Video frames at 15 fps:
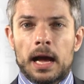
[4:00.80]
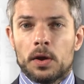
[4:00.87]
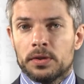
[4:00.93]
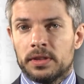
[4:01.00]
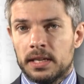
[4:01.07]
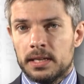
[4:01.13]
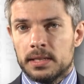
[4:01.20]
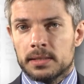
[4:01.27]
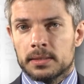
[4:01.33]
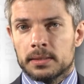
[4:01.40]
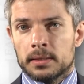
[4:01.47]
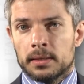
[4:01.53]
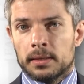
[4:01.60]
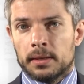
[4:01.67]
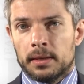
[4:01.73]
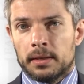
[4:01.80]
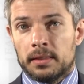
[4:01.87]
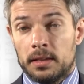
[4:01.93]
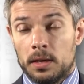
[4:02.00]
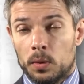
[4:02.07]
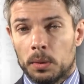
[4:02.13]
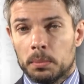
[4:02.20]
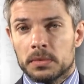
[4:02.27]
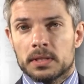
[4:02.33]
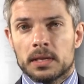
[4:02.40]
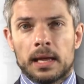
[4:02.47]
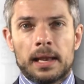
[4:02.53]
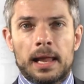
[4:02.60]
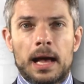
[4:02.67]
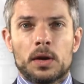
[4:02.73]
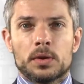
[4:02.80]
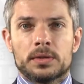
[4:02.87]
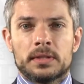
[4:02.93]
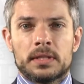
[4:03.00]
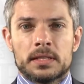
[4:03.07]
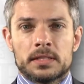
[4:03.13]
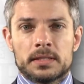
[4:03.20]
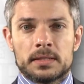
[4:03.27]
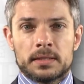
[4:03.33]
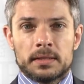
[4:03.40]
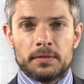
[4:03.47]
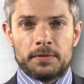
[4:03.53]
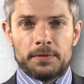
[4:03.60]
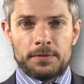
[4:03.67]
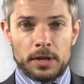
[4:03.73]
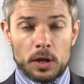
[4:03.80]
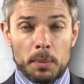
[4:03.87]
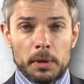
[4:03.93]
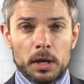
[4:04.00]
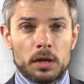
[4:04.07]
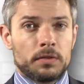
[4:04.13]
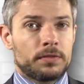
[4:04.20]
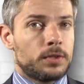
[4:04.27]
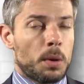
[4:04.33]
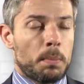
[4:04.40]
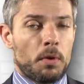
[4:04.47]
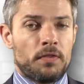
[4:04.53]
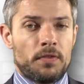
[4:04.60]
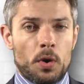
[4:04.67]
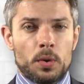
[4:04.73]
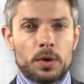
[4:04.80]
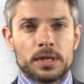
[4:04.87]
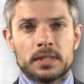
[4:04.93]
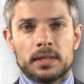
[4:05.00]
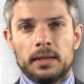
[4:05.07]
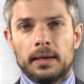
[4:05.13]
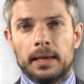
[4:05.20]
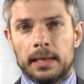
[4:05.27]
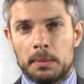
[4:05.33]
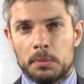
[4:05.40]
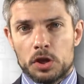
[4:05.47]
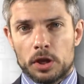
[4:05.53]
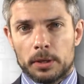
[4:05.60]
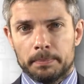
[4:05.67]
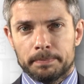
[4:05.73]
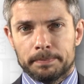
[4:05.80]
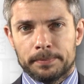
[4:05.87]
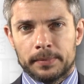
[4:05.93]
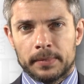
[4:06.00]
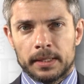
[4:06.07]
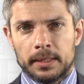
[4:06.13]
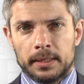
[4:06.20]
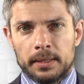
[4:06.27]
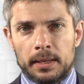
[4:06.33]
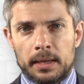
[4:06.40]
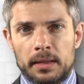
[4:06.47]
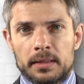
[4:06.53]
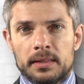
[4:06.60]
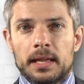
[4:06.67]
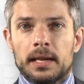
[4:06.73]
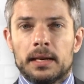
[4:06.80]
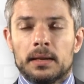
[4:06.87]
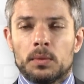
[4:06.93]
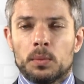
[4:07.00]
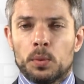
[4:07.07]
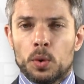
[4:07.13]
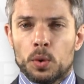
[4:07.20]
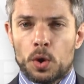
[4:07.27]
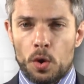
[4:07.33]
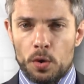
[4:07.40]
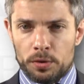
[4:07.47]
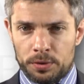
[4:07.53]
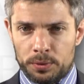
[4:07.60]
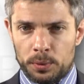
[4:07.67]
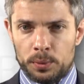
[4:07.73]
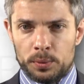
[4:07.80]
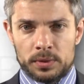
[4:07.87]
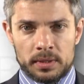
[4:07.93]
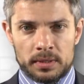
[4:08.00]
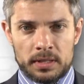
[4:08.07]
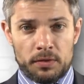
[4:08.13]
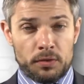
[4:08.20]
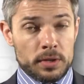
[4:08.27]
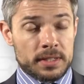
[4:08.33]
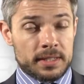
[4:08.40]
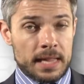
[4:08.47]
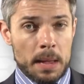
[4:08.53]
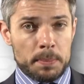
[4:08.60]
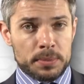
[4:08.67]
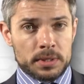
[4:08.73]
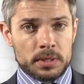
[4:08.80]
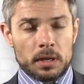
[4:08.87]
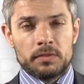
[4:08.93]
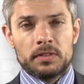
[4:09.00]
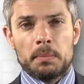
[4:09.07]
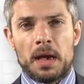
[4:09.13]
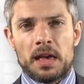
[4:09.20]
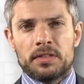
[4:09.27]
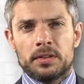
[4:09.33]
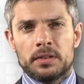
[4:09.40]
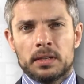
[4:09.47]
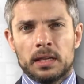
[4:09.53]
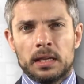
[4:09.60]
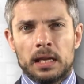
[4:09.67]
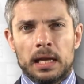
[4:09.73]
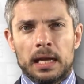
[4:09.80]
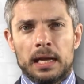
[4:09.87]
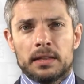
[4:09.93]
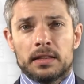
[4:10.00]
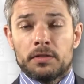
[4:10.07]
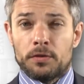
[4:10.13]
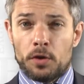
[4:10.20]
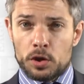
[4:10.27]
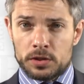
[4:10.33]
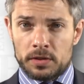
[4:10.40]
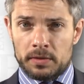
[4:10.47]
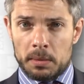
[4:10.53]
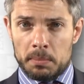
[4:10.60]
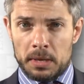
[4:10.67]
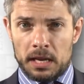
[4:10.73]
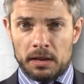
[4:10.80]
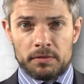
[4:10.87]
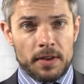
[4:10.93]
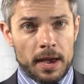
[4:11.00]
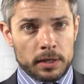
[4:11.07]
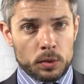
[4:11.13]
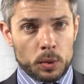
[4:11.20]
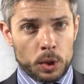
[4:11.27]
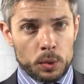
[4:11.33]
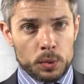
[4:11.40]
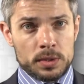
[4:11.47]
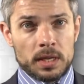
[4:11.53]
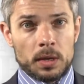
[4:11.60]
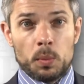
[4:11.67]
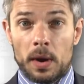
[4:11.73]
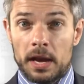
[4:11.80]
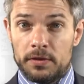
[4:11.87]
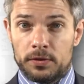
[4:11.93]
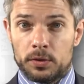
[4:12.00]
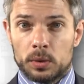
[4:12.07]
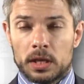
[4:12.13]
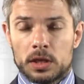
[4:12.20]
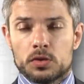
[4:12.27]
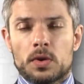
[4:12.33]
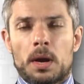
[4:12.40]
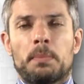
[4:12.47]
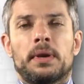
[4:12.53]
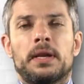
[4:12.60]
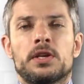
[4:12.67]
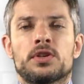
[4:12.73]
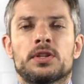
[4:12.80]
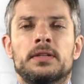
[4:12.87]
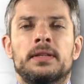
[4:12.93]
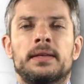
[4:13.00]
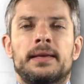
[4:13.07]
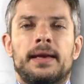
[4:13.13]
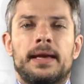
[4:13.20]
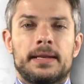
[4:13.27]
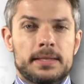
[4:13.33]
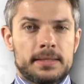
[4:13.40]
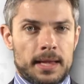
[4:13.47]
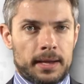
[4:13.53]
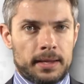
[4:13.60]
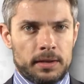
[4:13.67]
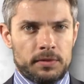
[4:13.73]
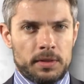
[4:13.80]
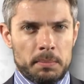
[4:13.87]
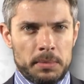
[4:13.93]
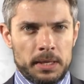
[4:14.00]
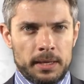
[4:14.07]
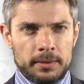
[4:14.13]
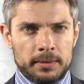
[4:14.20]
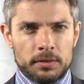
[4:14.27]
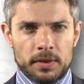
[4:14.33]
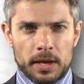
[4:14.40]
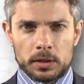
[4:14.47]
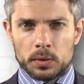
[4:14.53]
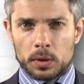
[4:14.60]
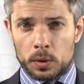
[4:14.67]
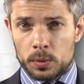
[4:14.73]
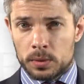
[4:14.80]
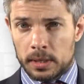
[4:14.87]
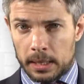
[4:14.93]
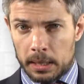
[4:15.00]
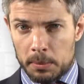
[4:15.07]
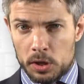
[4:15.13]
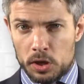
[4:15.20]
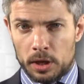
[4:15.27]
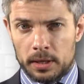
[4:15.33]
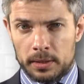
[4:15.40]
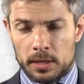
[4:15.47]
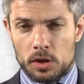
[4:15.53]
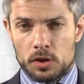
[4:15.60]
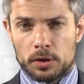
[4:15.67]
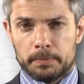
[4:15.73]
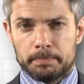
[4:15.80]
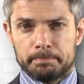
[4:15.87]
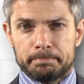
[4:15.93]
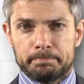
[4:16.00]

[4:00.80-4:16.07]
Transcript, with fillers: how these theorems allowed this phenomenon of double focusing in imaging. Then we'll go through the different steps of the method, uh, the first of them being vector acoustic wave field extrapolation, and the second of them being the vector acoustic imaging condition.